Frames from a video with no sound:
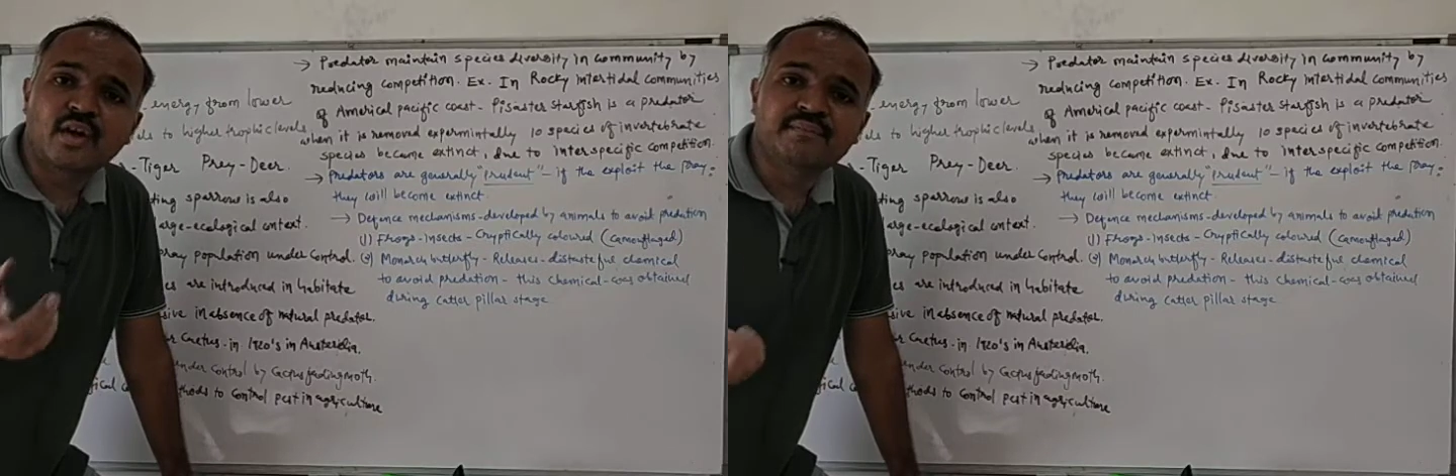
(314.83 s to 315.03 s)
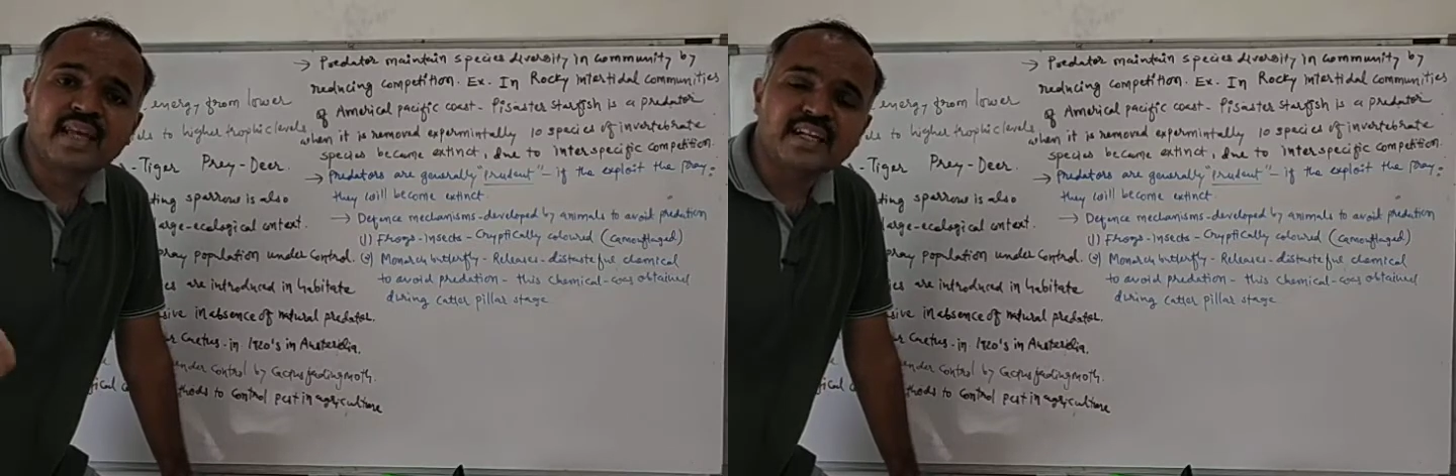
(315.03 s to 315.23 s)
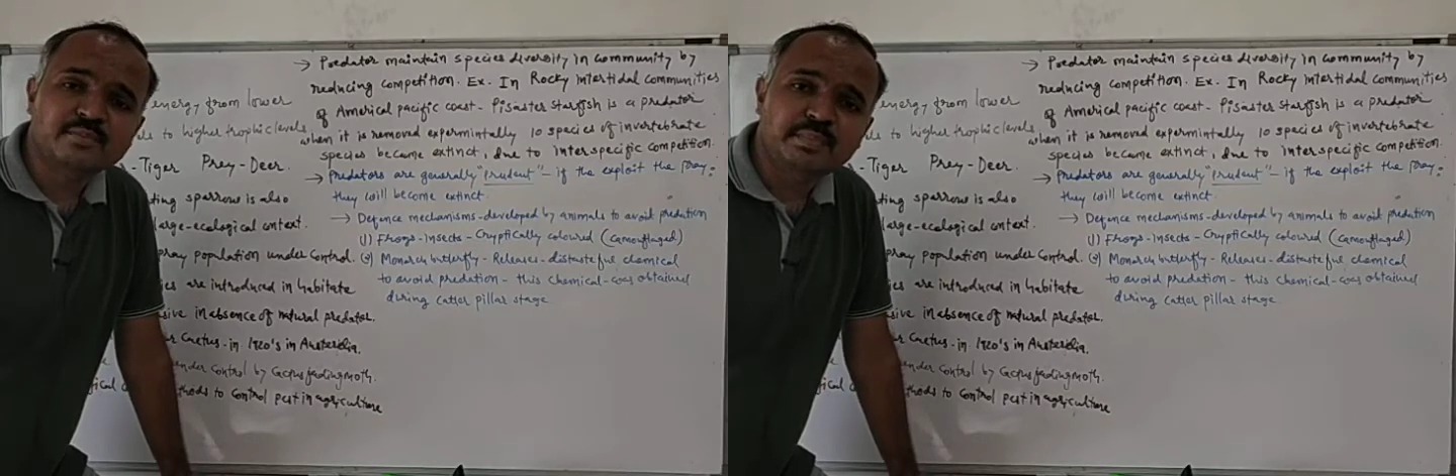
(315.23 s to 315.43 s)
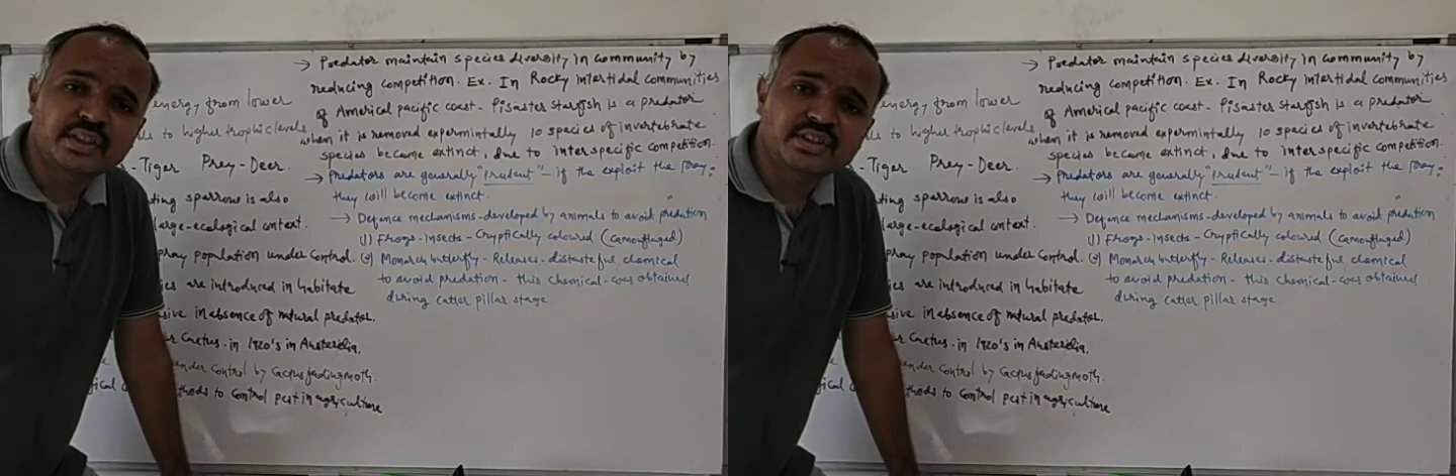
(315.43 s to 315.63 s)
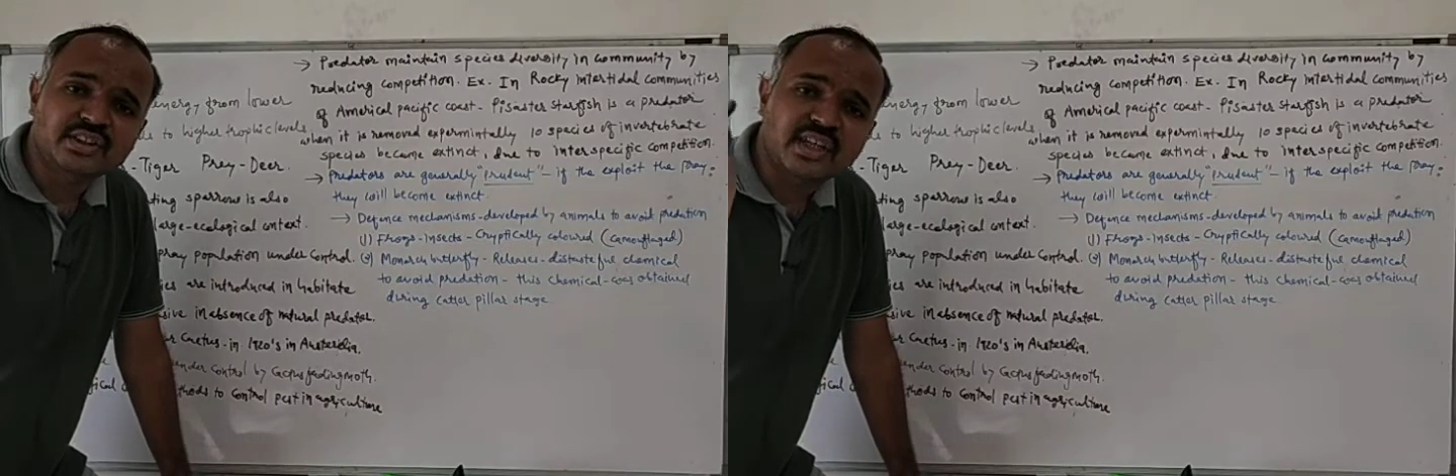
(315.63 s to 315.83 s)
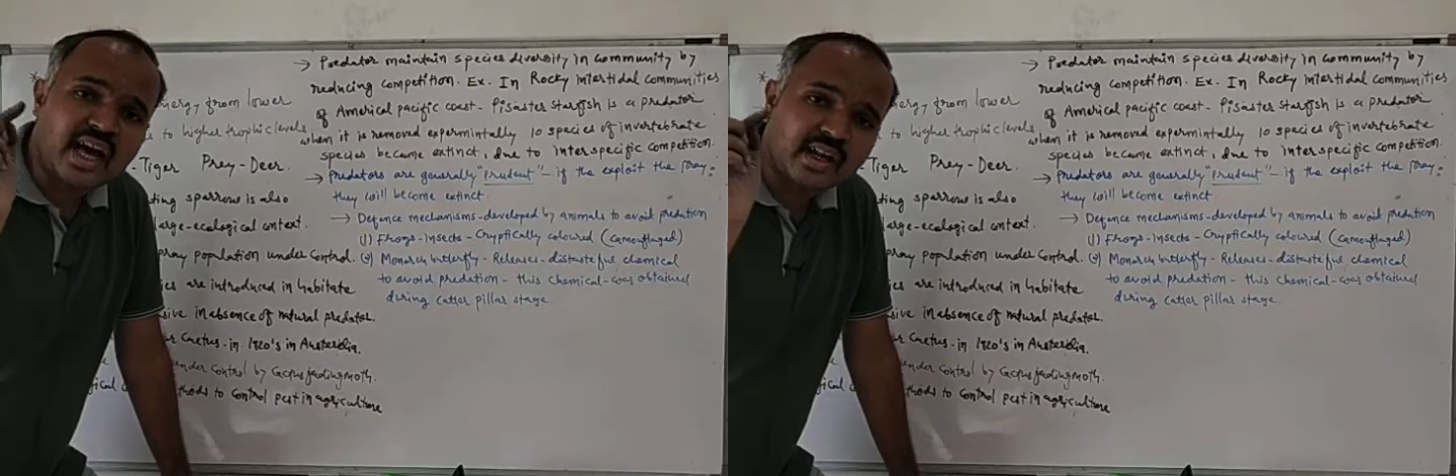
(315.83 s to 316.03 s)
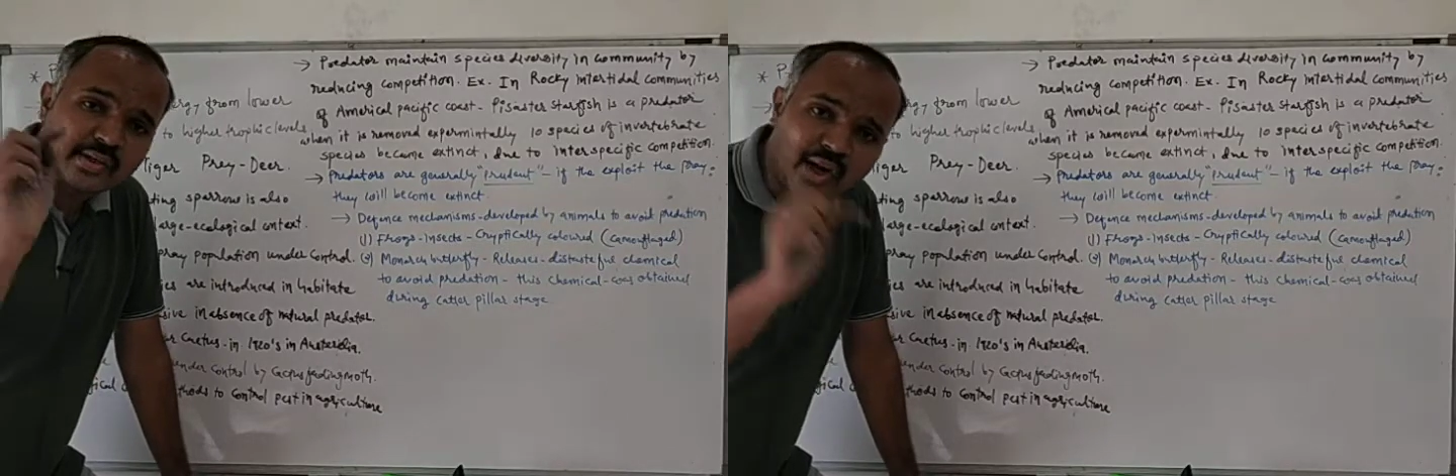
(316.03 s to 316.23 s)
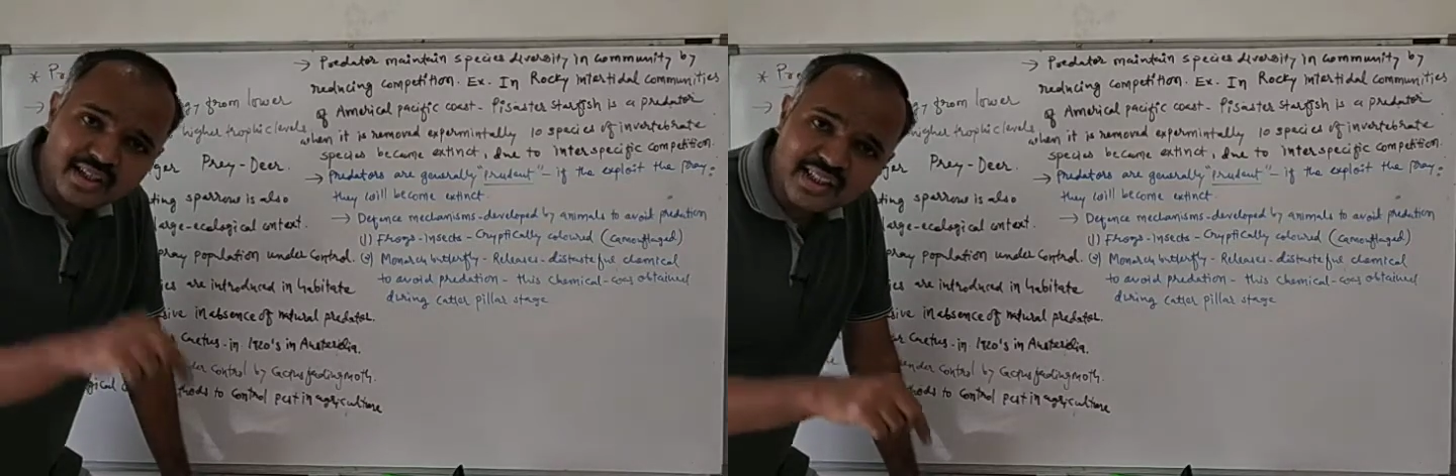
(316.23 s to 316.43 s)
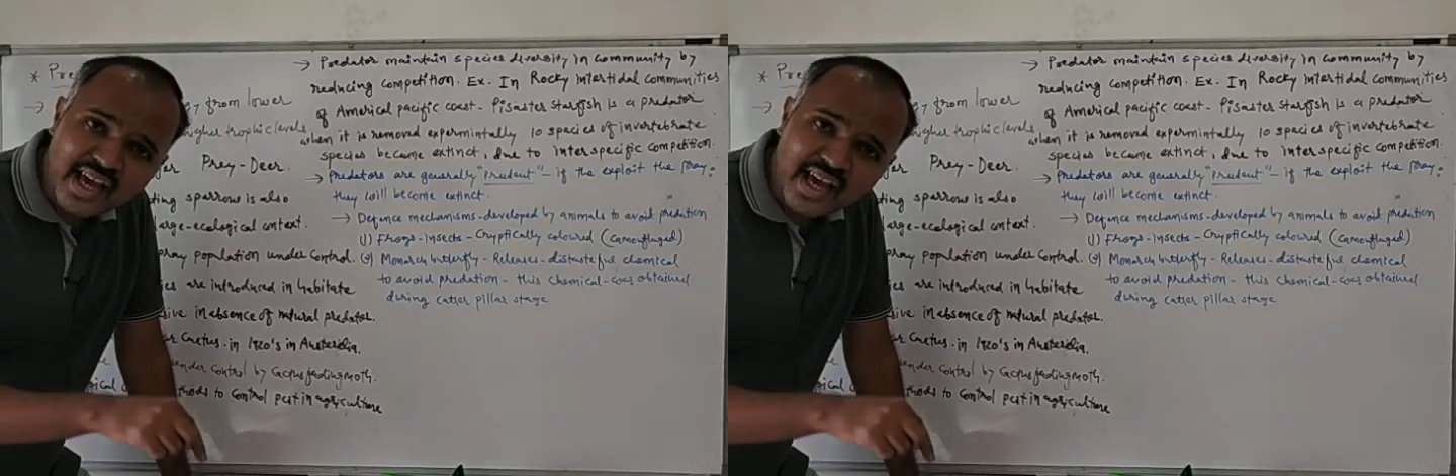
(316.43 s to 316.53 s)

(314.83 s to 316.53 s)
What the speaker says: of that species are not